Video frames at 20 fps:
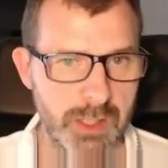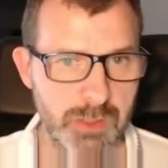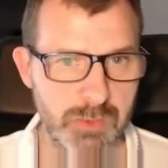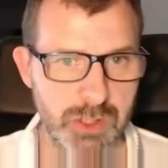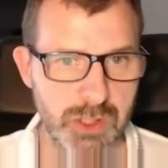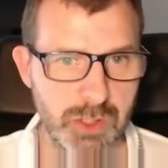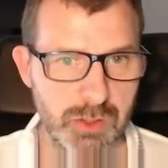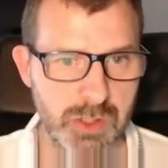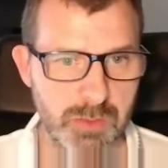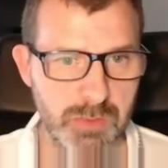
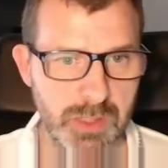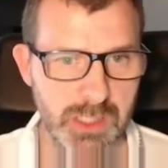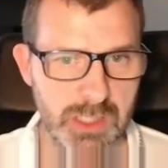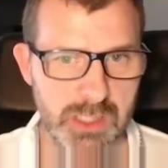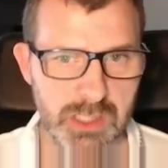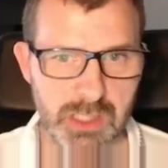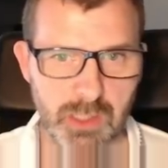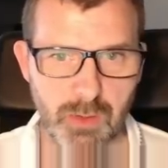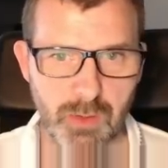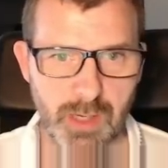new to me,
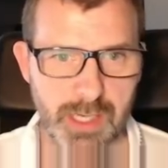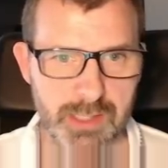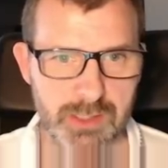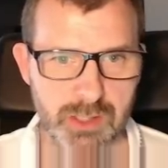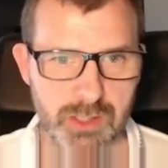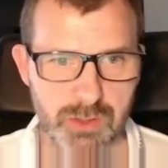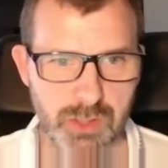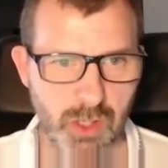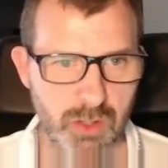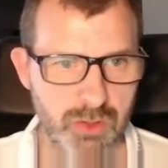so I had
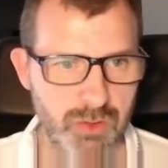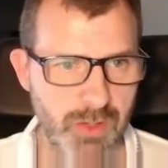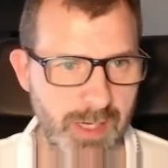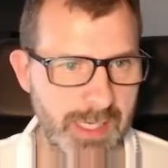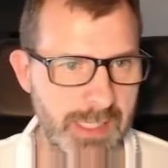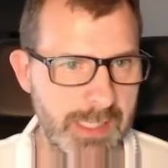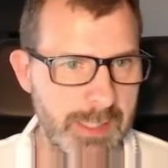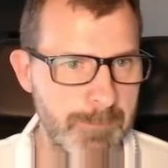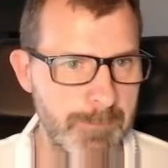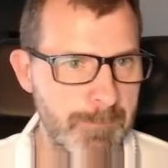to start
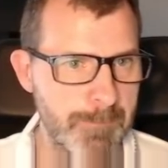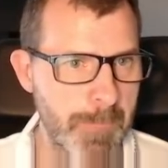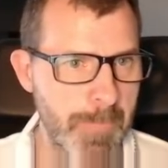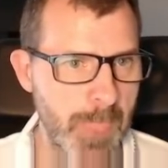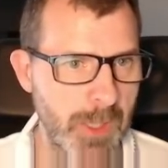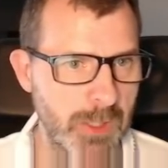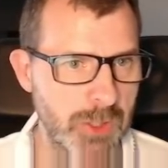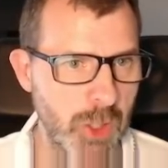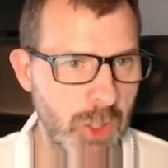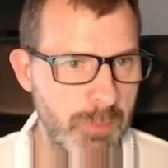tracking it.
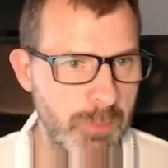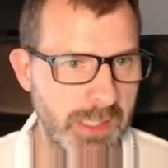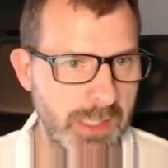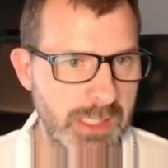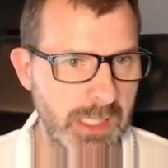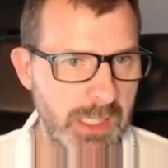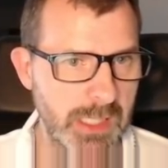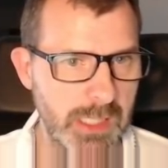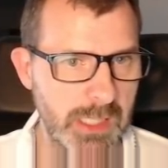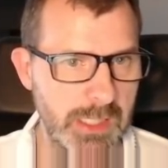So
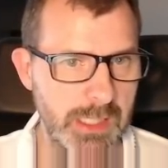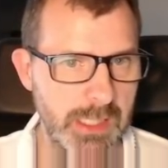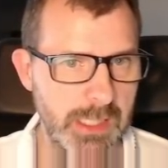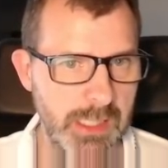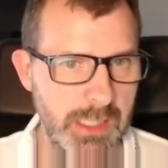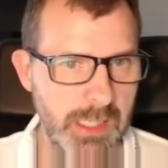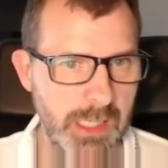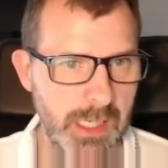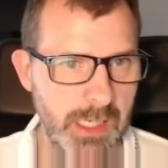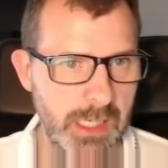
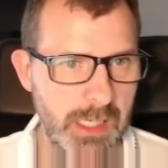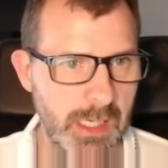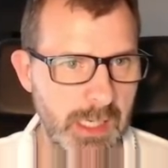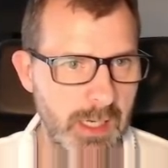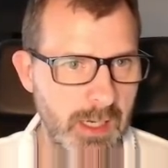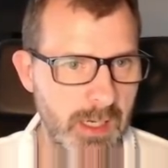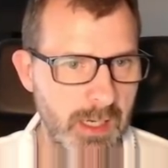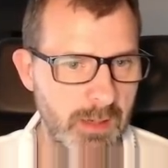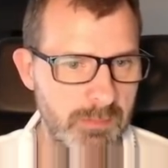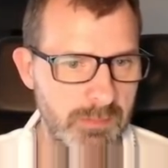basically
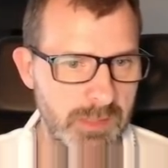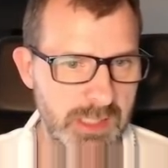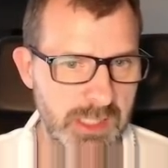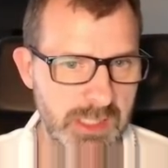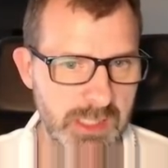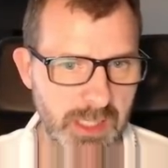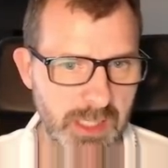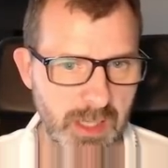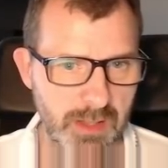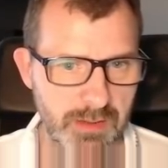this is
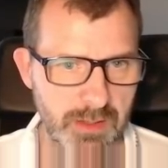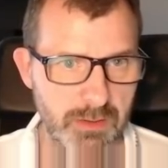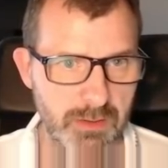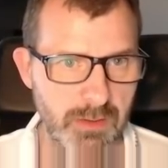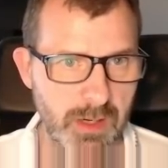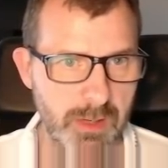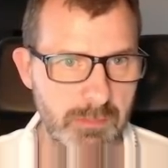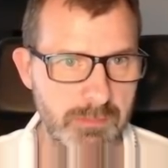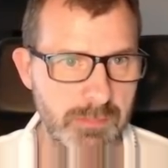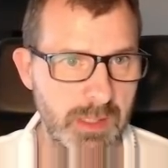
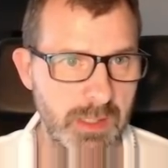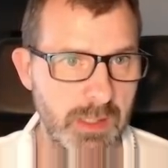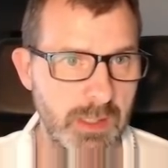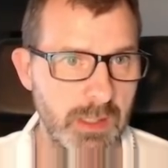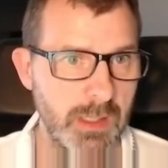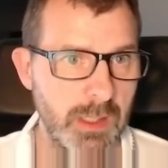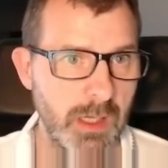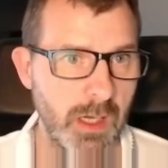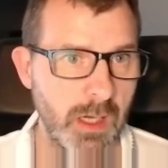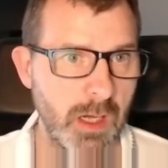another
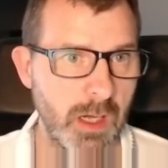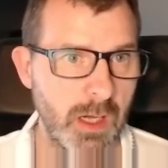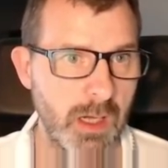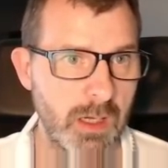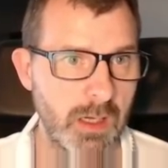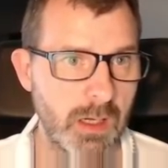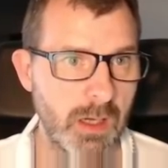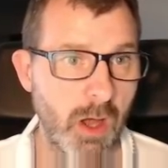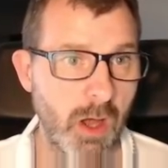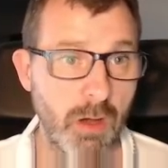
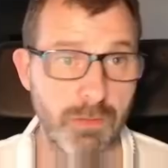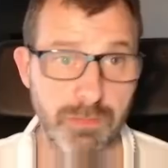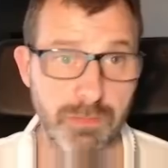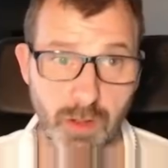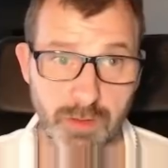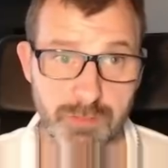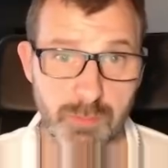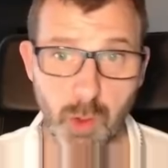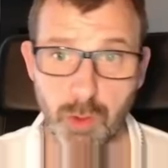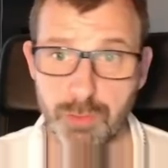
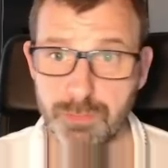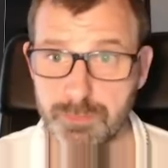Half-Life mod,